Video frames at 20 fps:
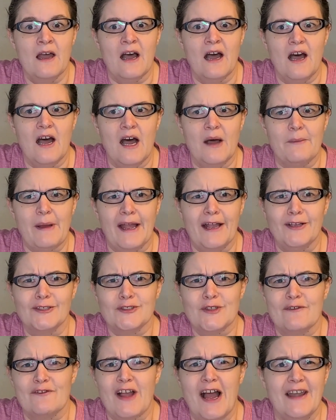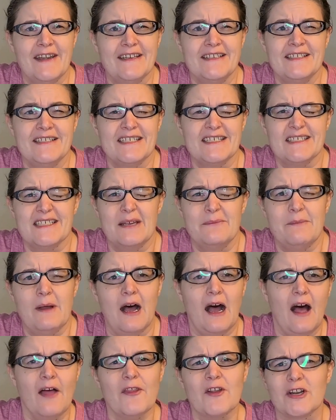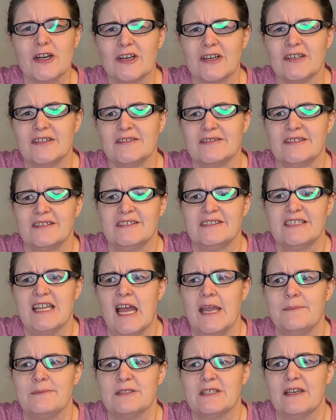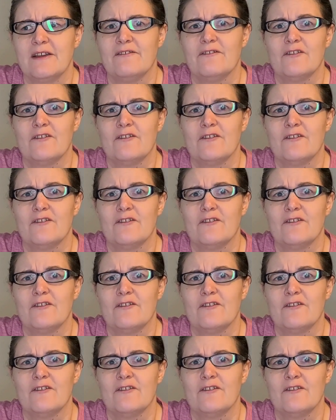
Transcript: I also have gotten into some other types of